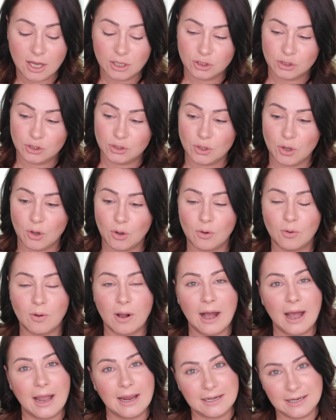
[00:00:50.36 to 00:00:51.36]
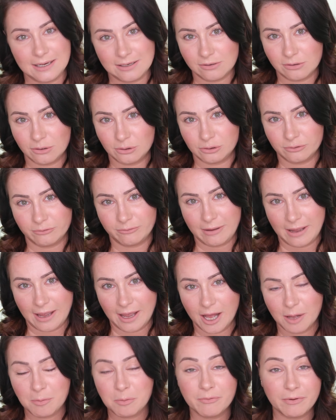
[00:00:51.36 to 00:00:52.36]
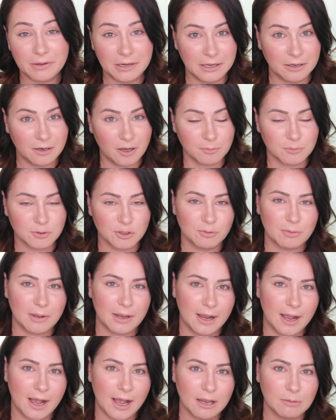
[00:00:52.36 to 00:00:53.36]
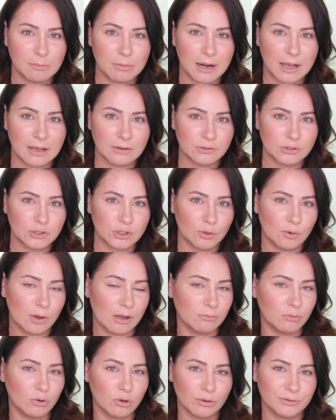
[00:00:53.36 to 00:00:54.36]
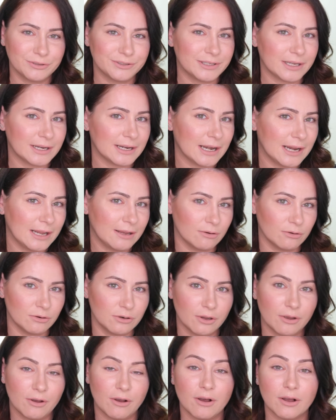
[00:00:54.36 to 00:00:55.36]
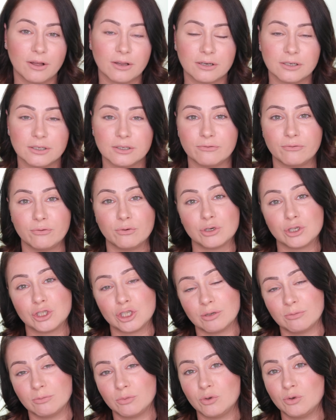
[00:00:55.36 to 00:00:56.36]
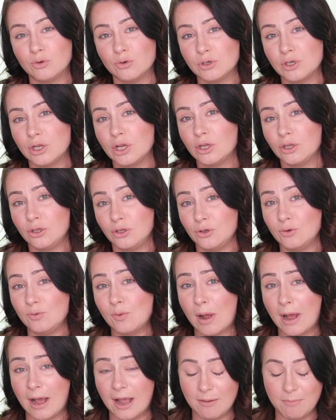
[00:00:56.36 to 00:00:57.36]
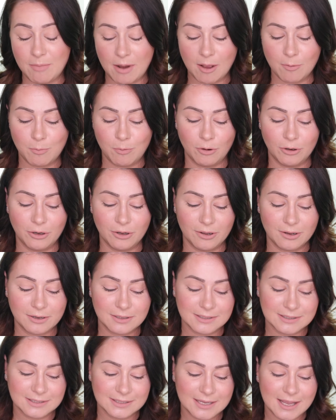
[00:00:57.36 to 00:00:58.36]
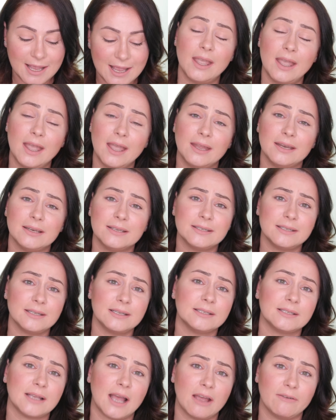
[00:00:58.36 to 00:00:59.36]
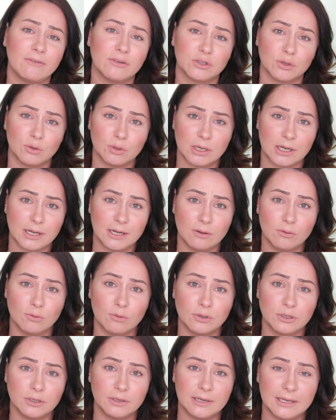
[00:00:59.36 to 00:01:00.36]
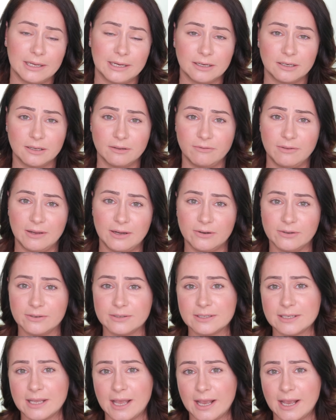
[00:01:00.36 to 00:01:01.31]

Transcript: So I need a lot of help when it comes to my eyebrows, so I'm constantly on the hunt for some good new eyebrow products. And since I was already ordering the Venus